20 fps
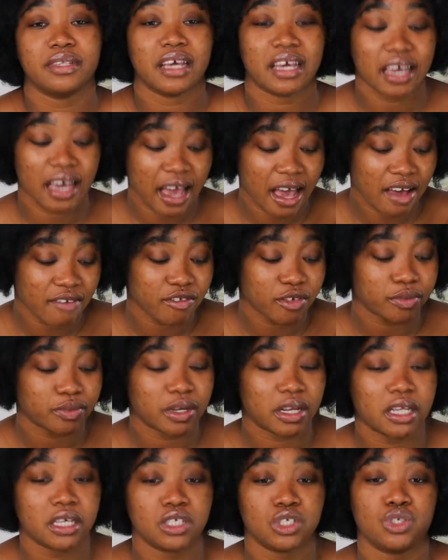they have a
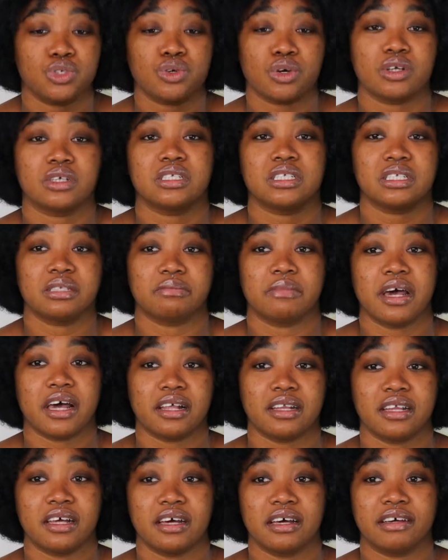really strong
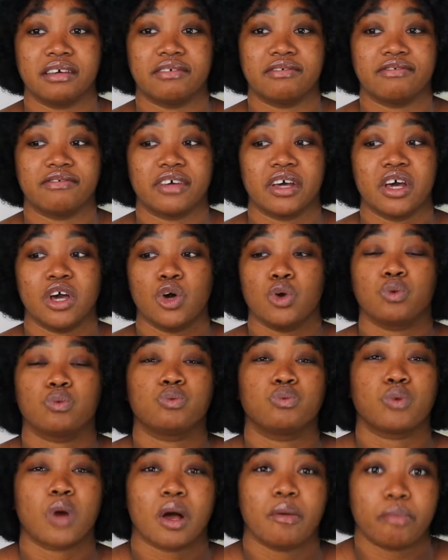smell of
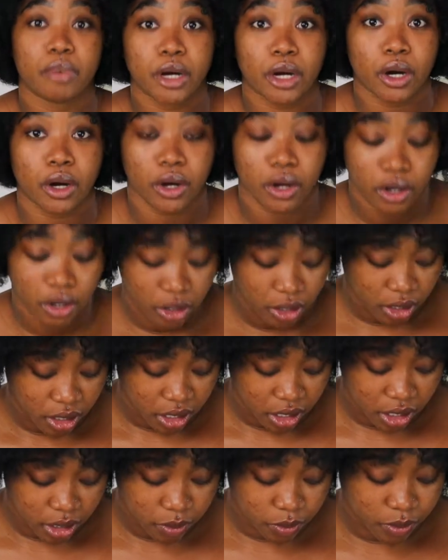rubber,
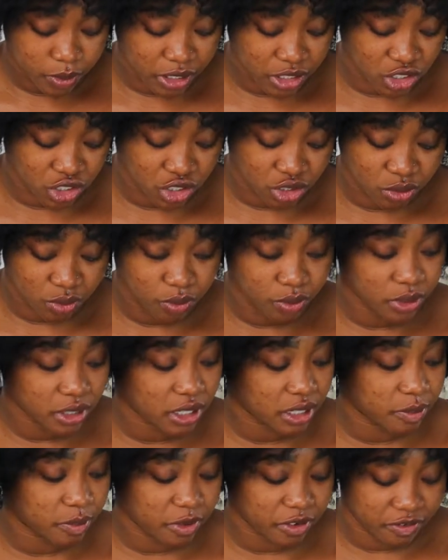which
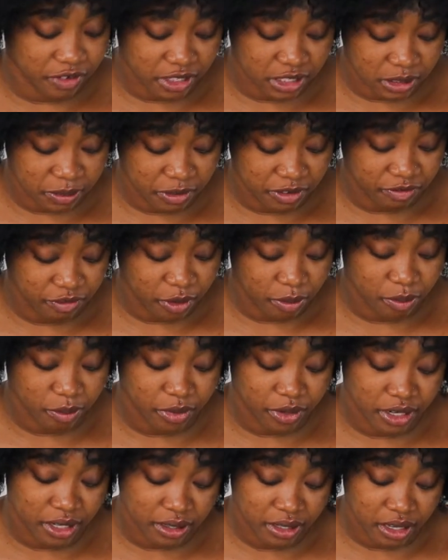really prevents me from
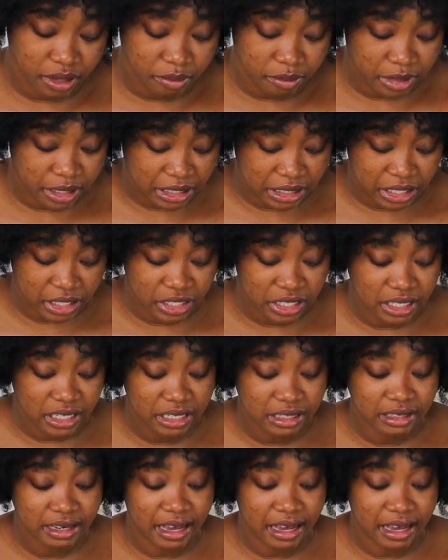breathing, but other than